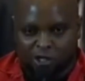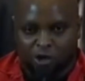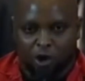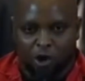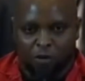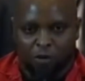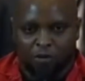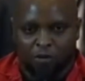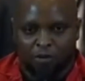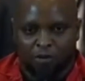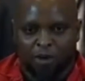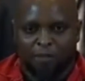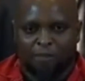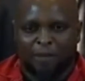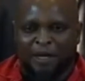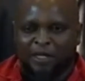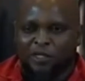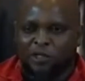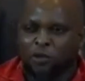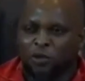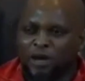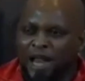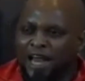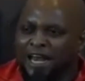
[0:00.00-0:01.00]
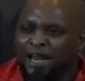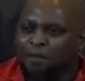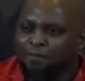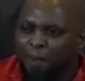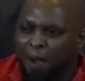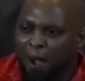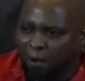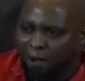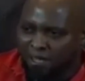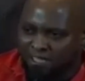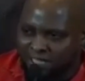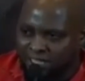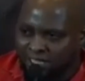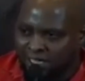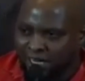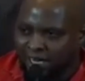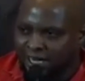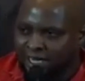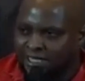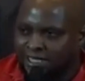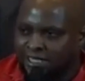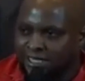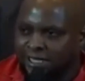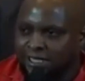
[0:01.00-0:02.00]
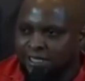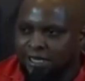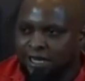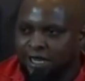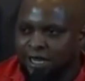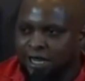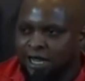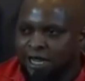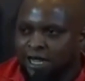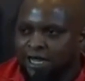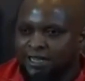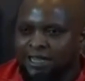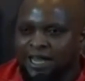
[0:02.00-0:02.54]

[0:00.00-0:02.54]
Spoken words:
ESKOM, particularly power generation.